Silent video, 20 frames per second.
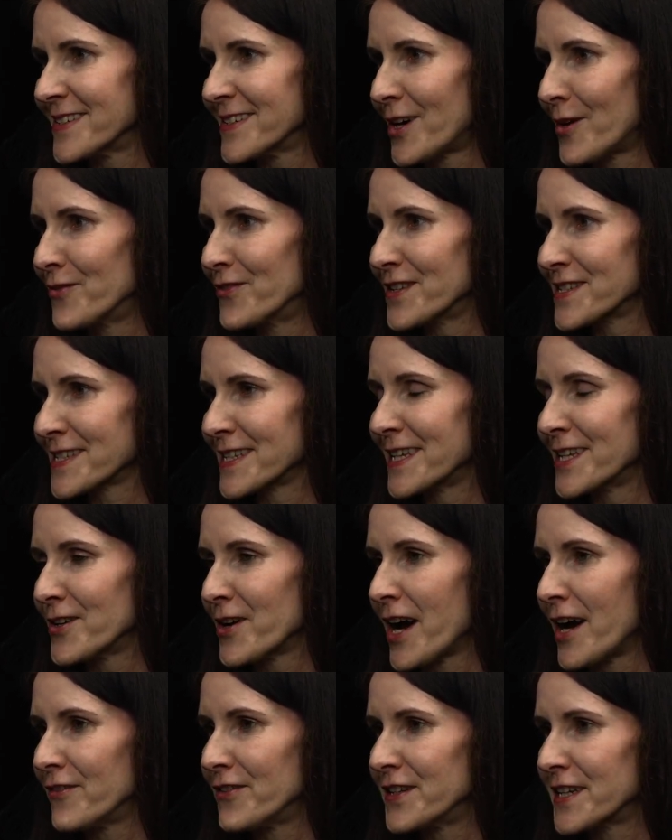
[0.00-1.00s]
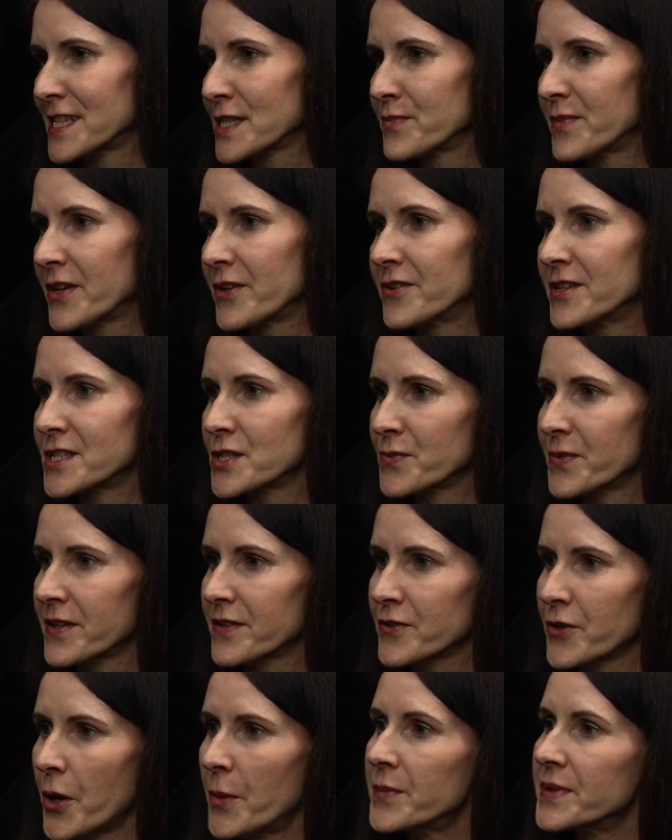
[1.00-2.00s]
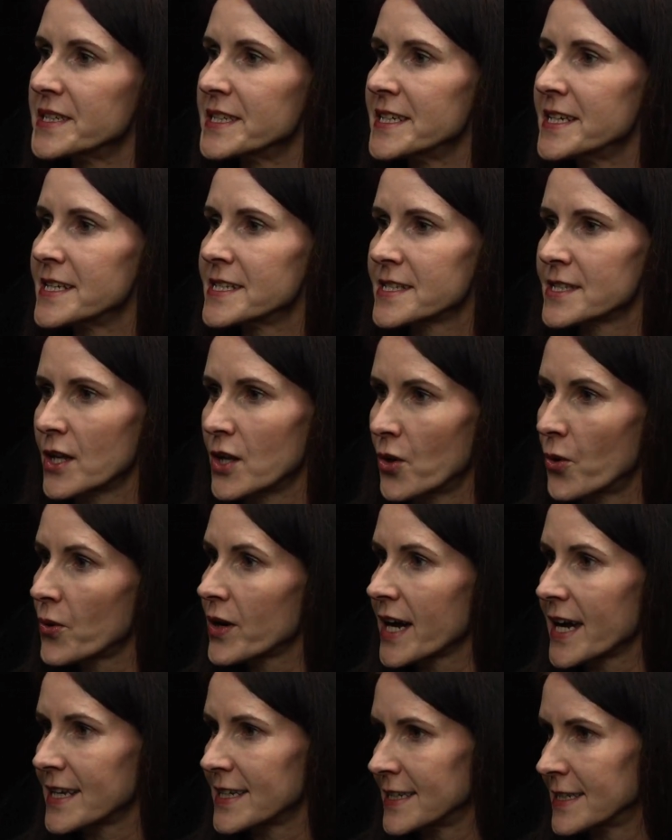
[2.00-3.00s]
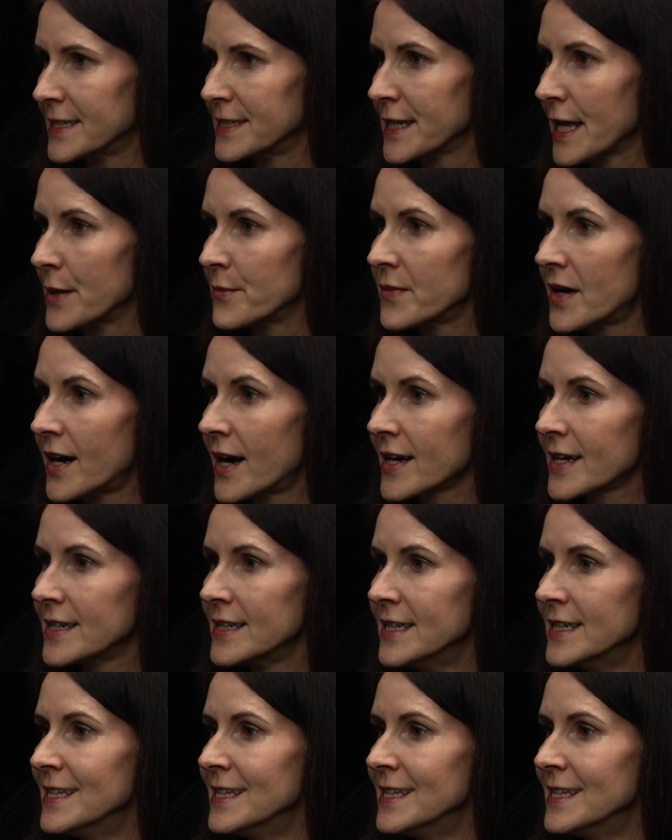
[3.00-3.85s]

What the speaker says: obviously you have an experience with companies located in Denmark,